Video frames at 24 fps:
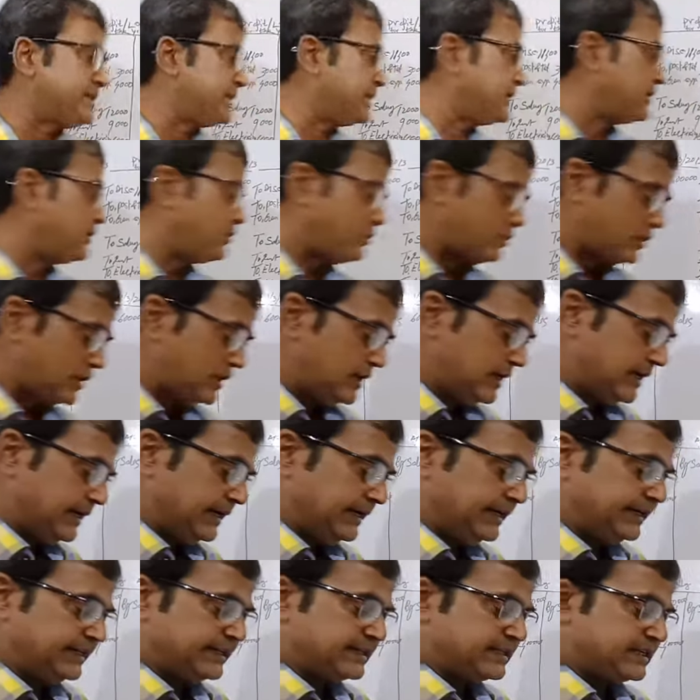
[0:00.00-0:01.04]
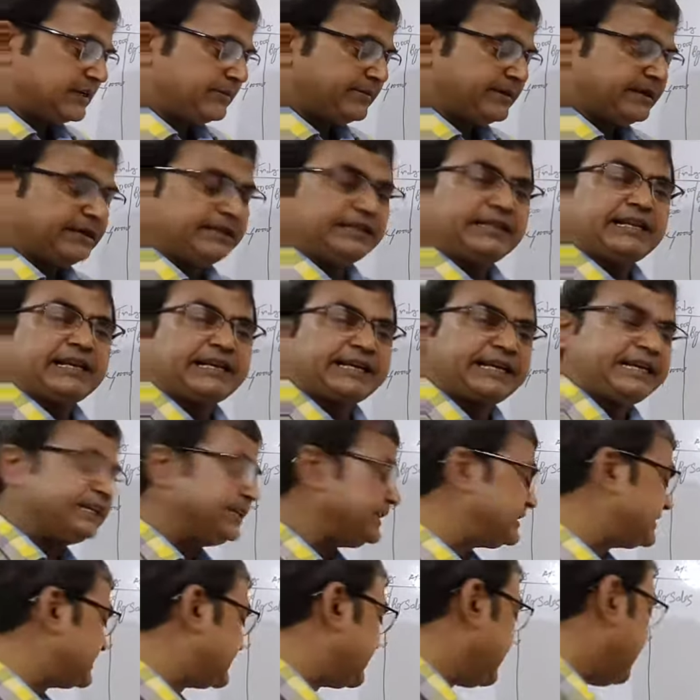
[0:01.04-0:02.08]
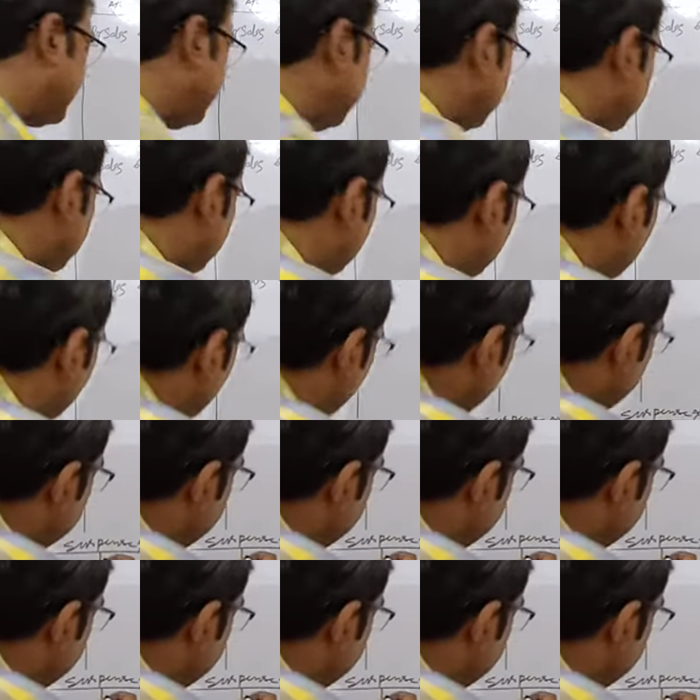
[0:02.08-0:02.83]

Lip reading: account. It is given in the credit side, so we will